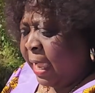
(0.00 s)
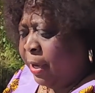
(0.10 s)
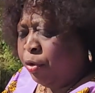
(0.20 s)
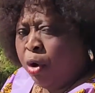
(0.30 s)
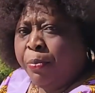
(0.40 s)

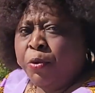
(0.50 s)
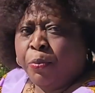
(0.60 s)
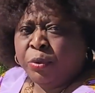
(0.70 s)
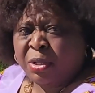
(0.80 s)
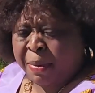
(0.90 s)
dried up, you
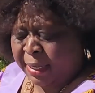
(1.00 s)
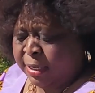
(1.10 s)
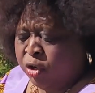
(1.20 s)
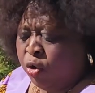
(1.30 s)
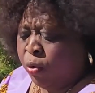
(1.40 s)
put it
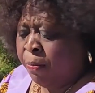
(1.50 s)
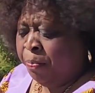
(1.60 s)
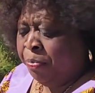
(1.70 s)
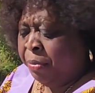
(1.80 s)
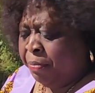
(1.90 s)
back in your
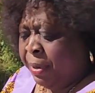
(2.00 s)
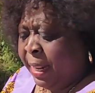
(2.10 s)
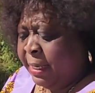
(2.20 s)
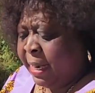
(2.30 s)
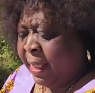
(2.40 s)

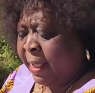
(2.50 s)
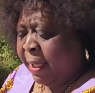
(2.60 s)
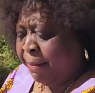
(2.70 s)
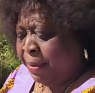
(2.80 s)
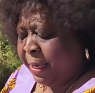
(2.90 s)
blender
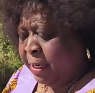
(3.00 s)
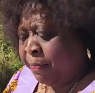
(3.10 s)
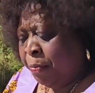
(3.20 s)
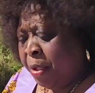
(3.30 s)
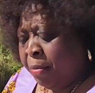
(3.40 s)
and blend it.
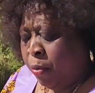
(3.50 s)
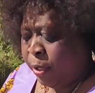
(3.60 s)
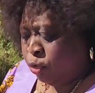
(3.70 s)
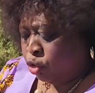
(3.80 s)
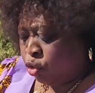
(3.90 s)
But
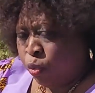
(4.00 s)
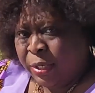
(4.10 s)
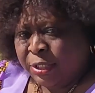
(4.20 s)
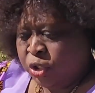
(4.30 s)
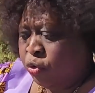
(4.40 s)
when you
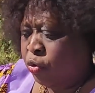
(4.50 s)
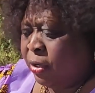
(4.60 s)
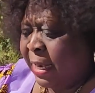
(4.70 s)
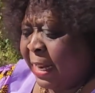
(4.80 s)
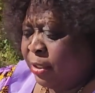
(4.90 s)
squeeze it, you know
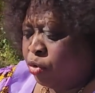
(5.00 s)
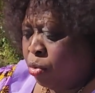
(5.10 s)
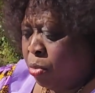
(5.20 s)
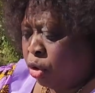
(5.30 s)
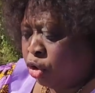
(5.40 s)
that there is
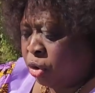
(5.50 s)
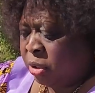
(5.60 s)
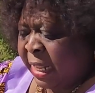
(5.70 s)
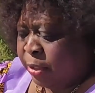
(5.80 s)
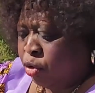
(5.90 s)
no
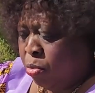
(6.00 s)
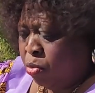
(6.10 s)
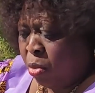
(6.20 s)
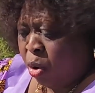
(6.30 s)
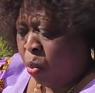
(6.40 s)

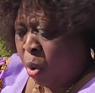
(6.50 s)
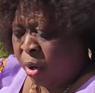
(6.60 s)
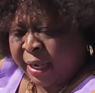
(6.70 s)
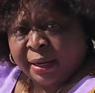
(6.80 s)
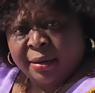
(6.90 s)
more
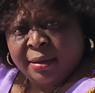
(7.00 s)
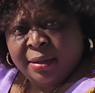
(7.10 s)
water